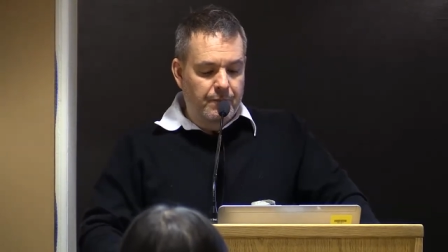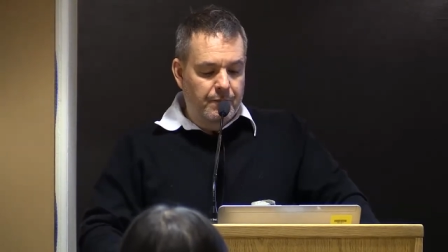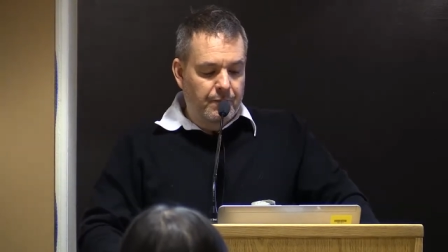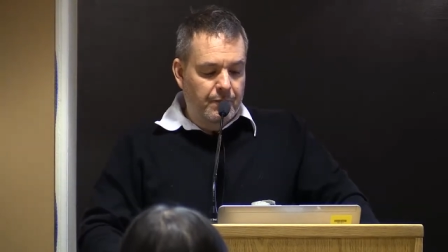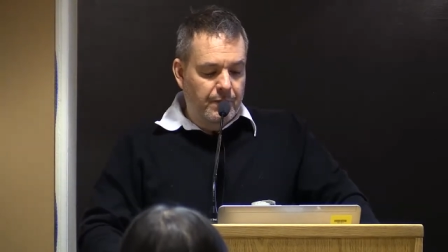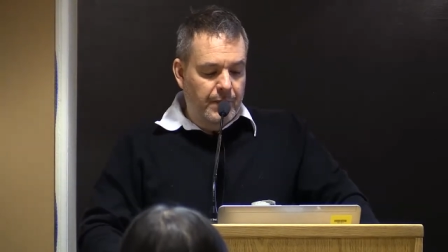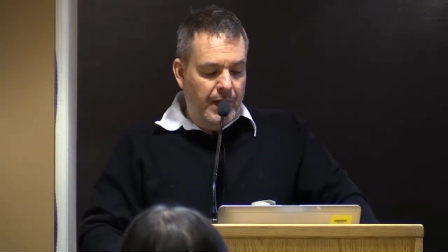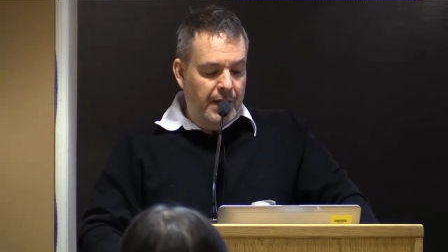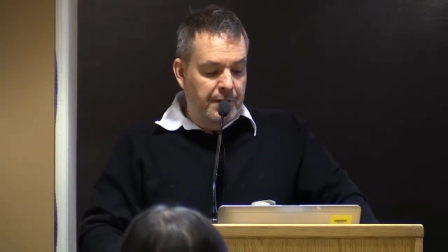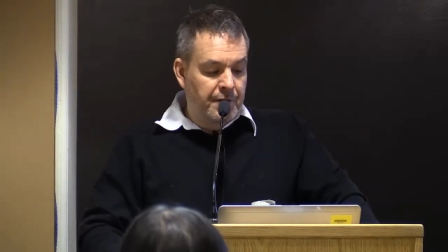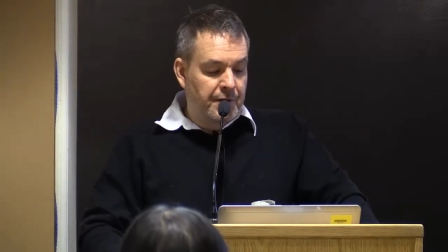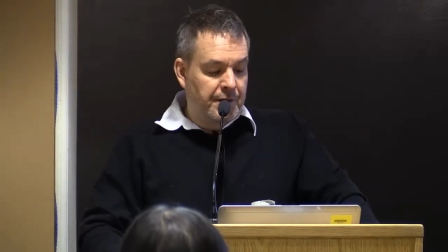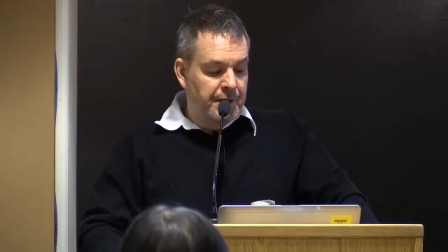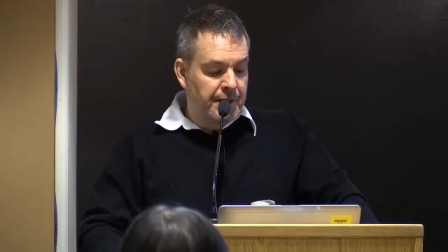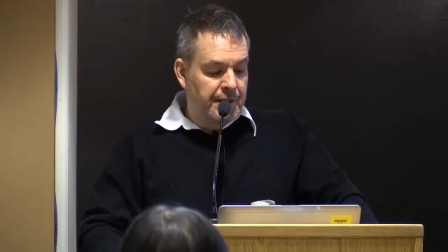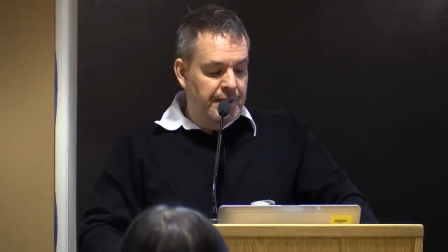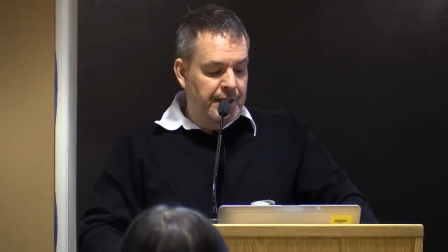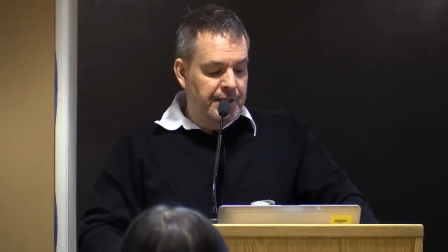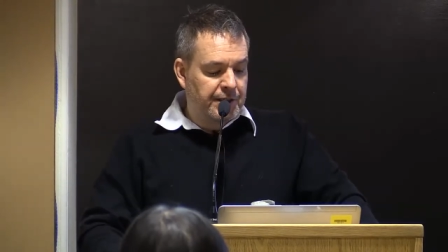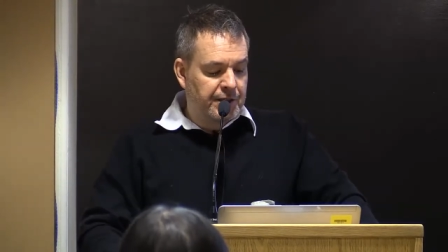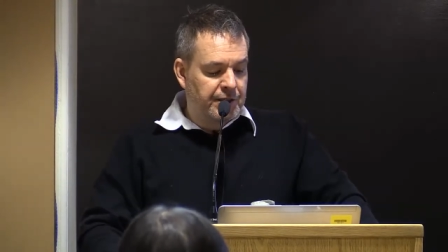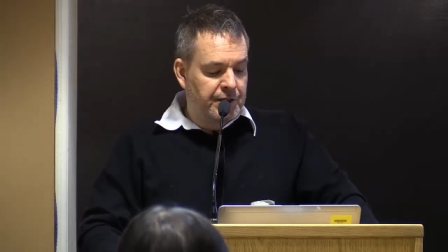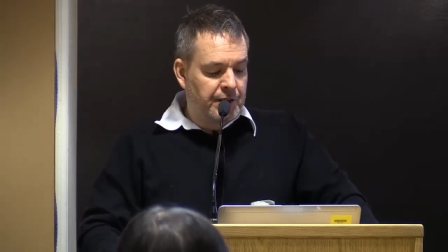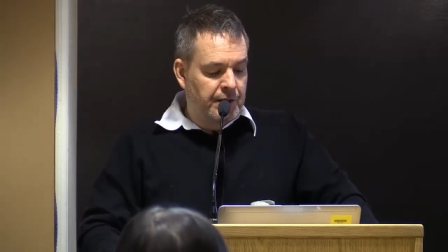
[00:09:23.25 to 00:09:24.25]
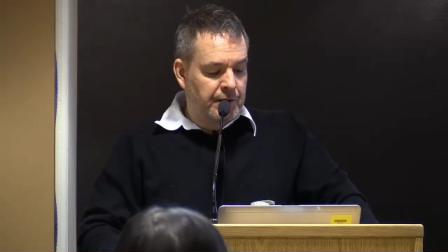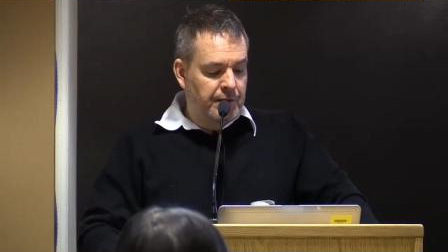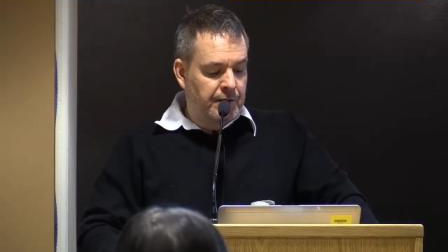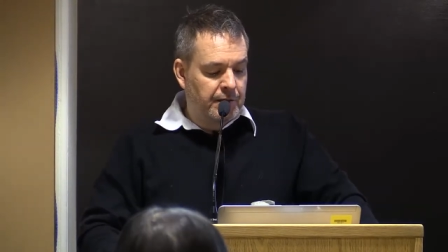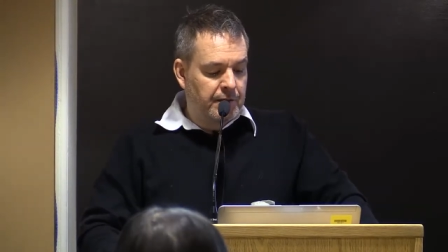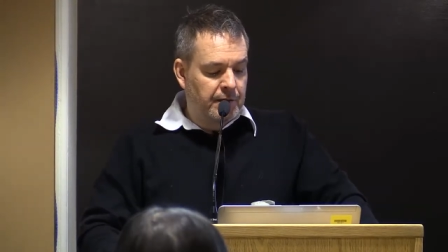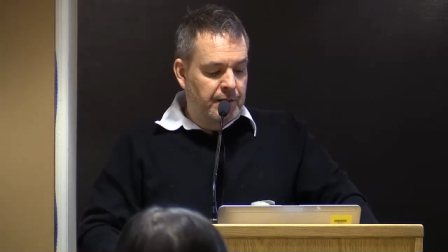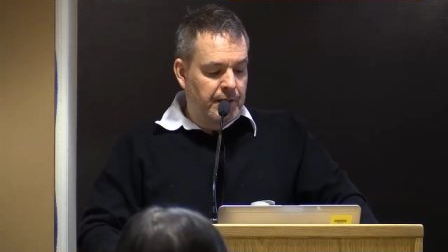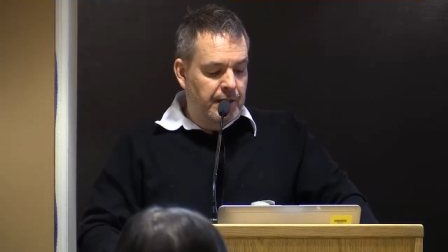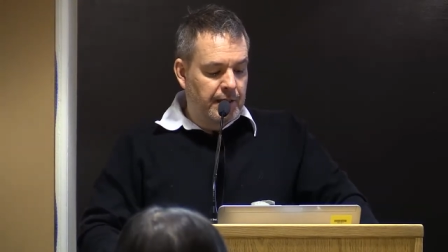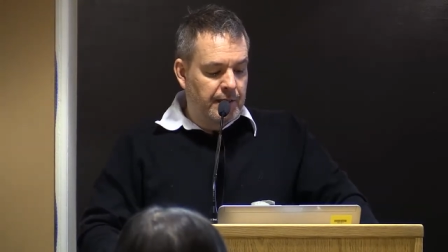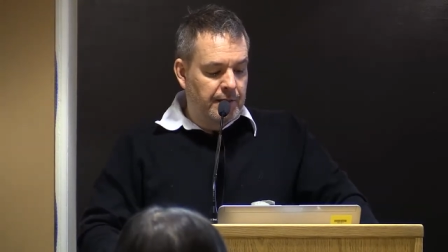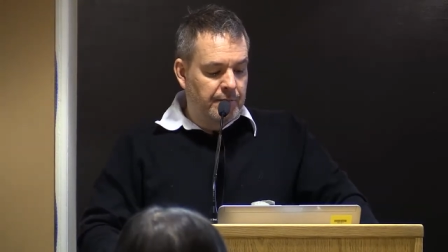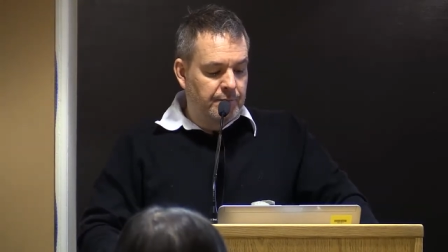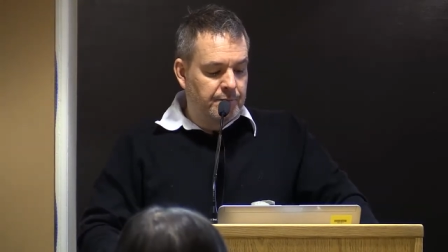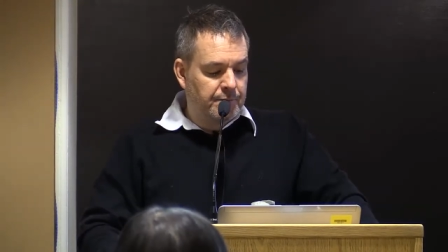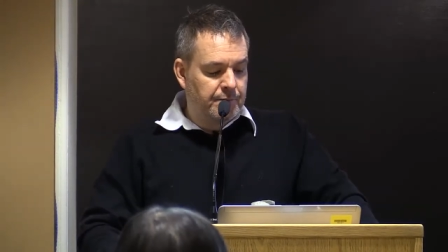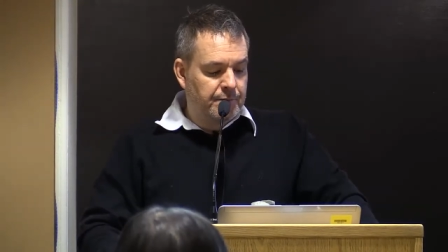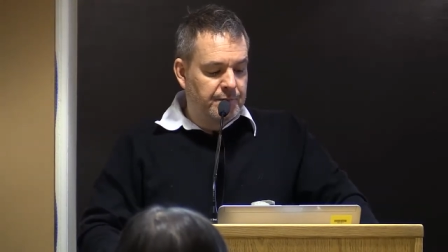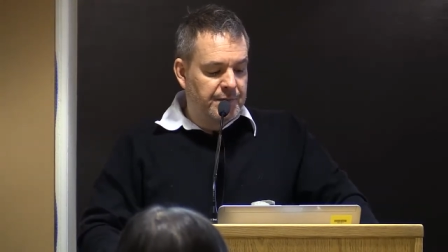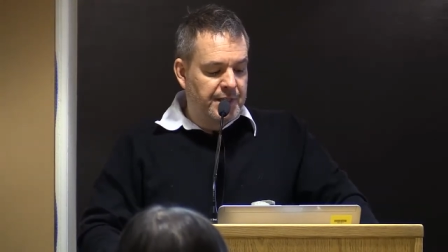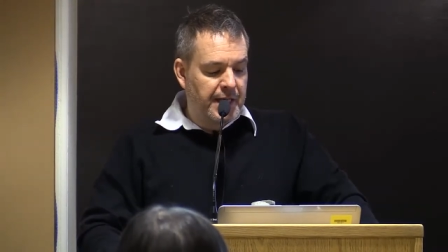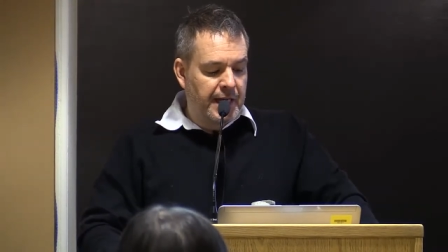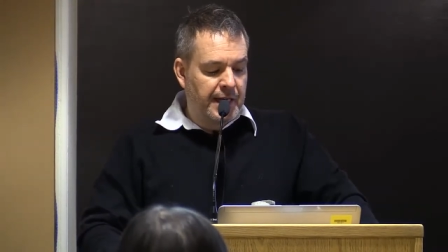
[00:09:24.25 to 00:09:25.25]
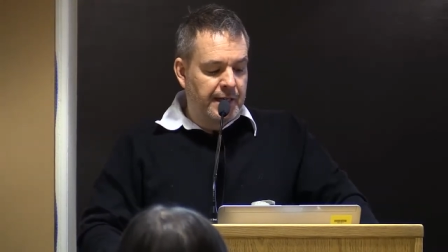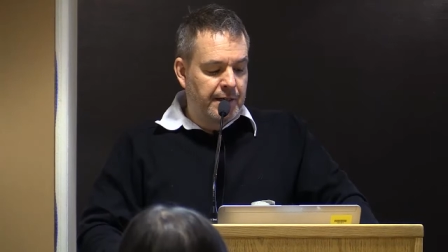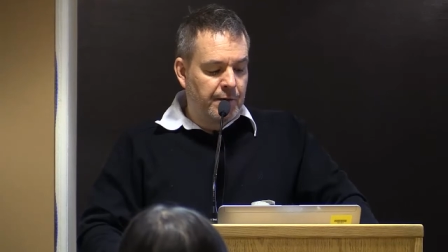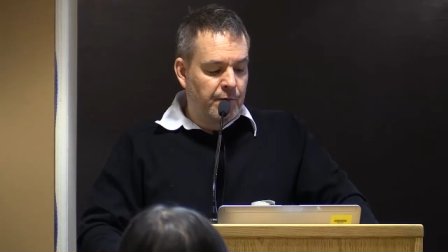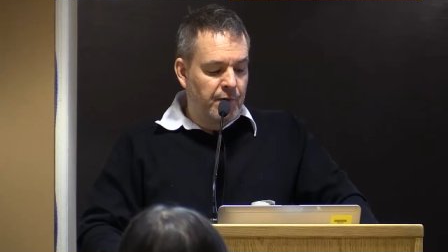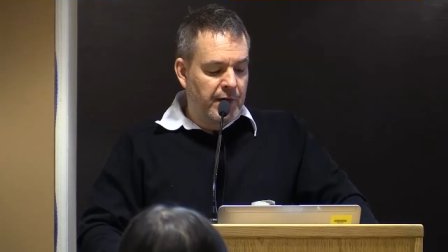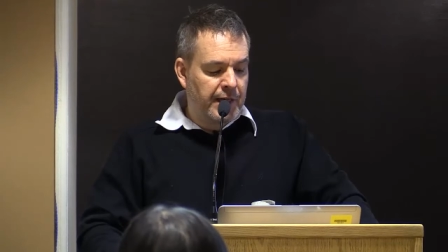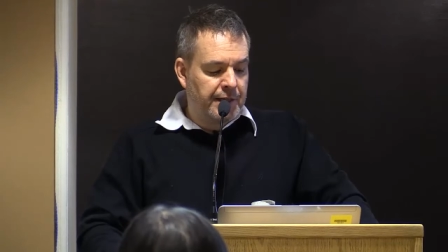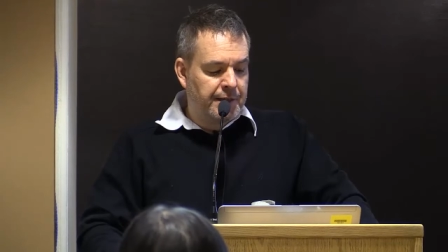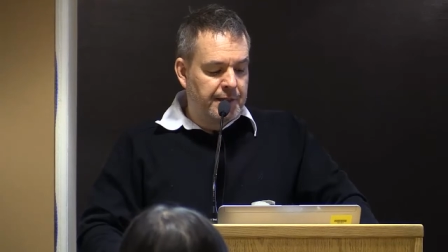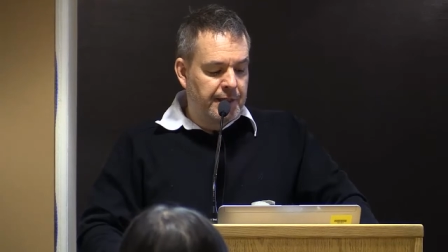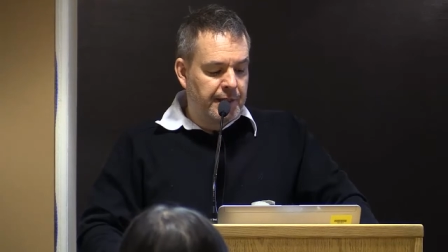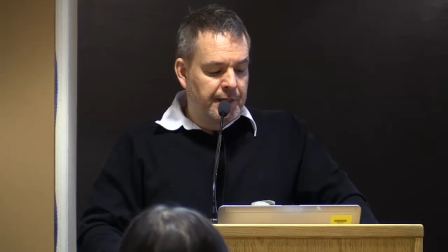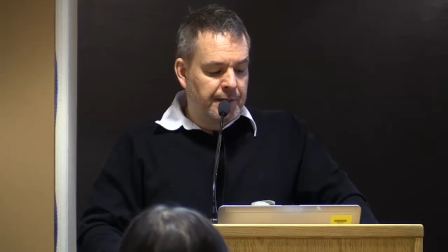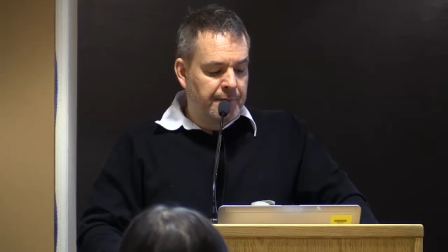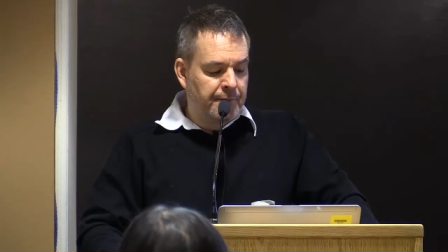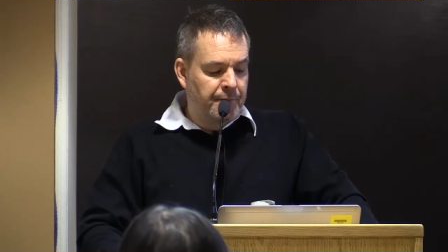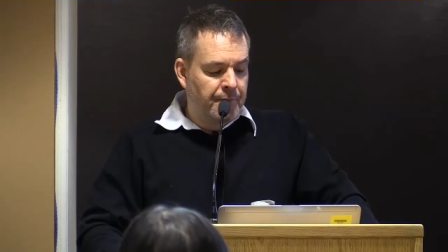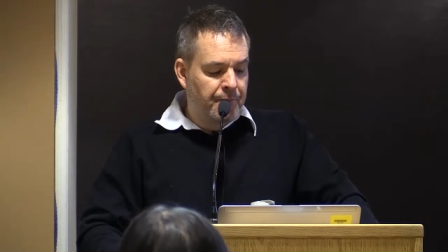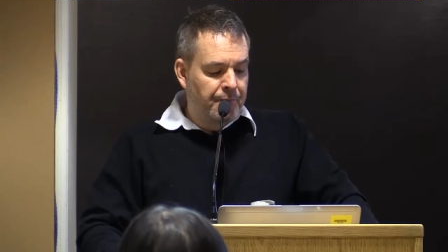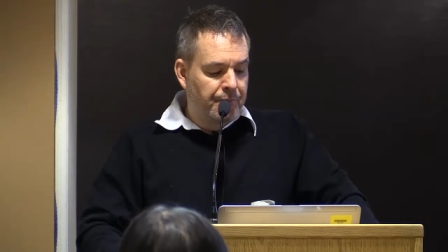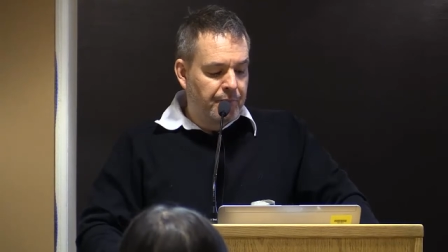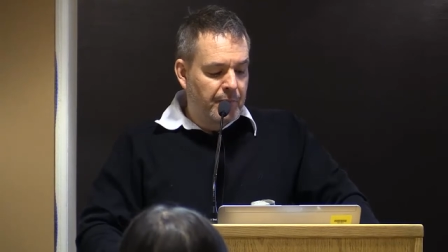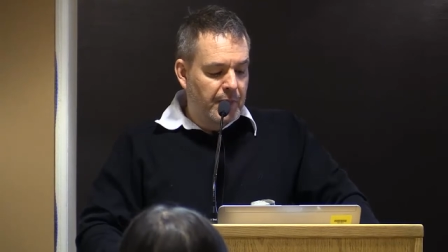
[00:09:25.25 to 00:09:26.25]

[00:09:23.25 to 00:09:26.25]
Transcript: Other traditional data went in.